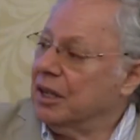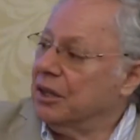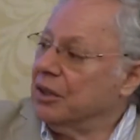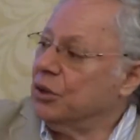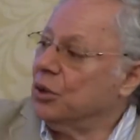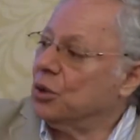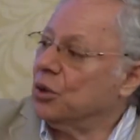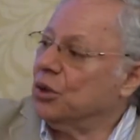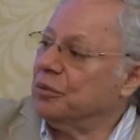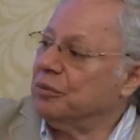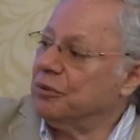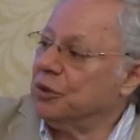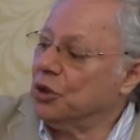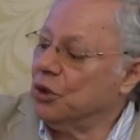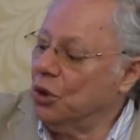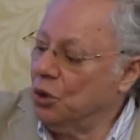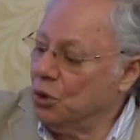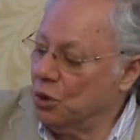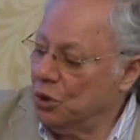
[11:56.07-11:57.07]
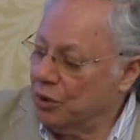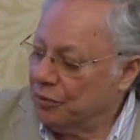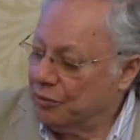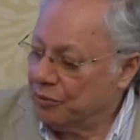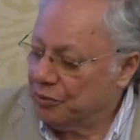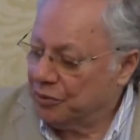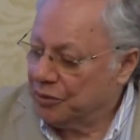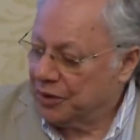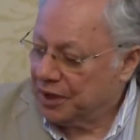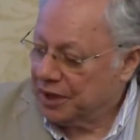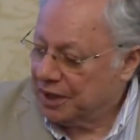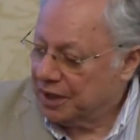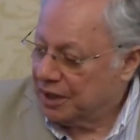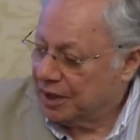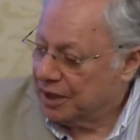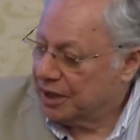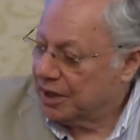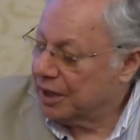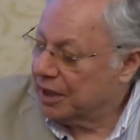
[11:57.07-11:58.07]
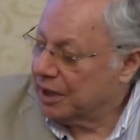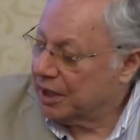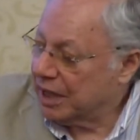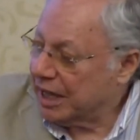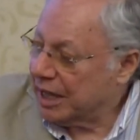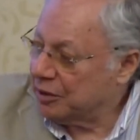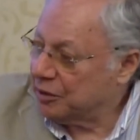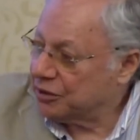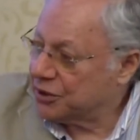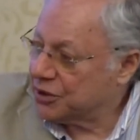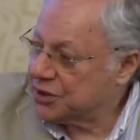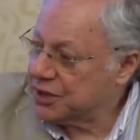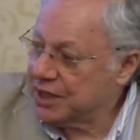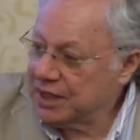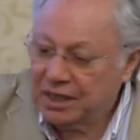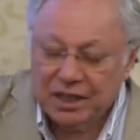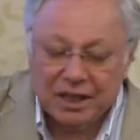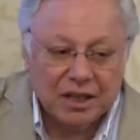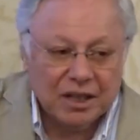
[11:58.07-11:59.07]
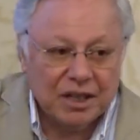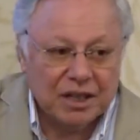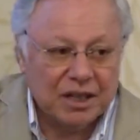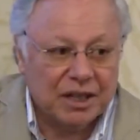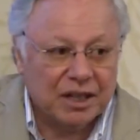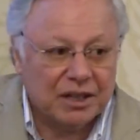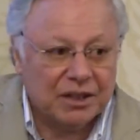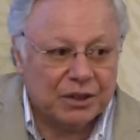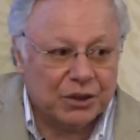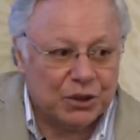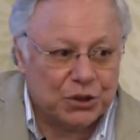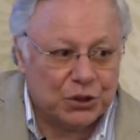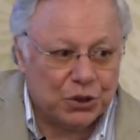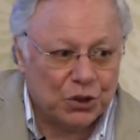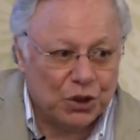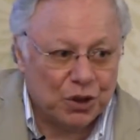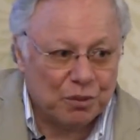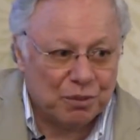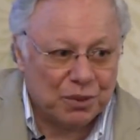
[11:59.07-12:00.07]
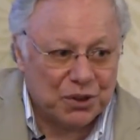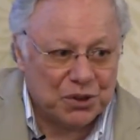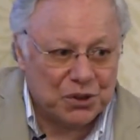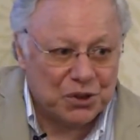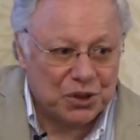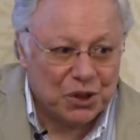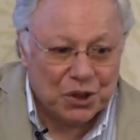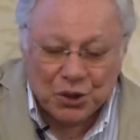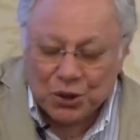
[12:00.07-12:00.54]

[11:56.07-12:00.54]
You could go and see the disturbance